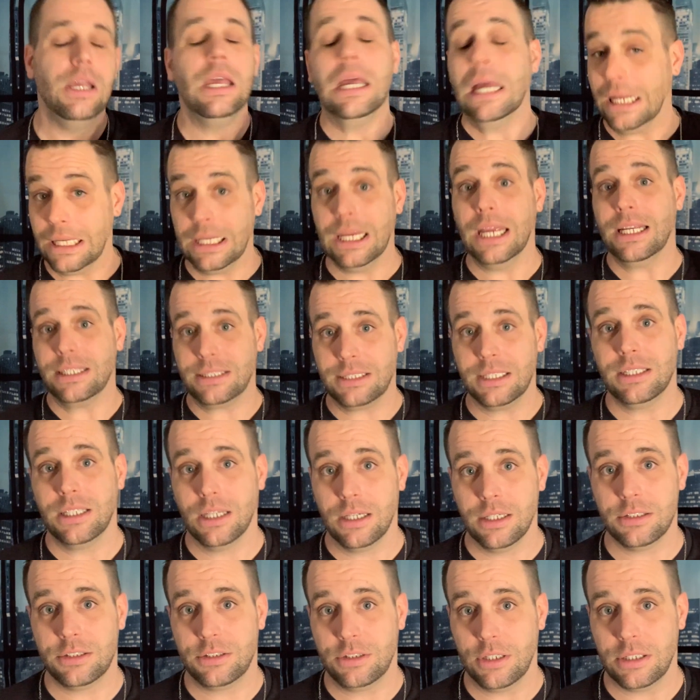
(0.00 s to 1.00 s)
and yes, it
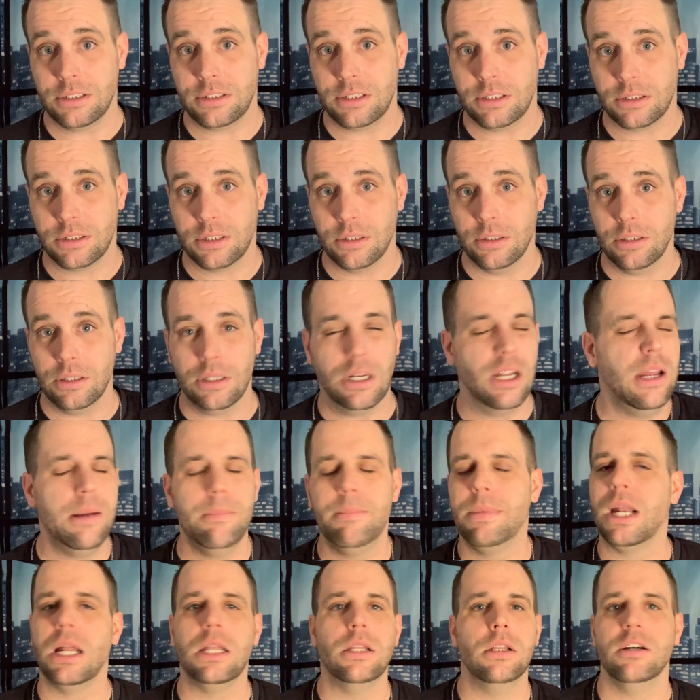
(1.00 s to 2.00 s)
does just as good,
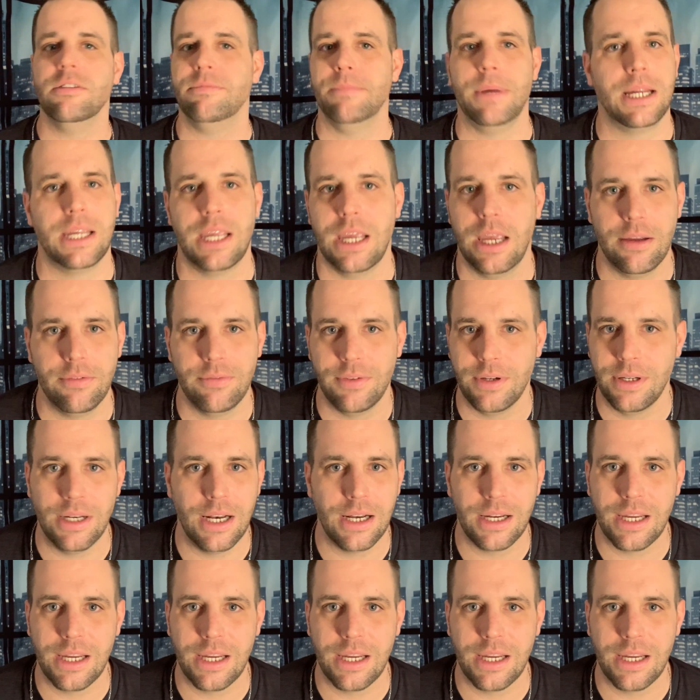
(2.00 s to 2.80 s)
but I love my caffeine.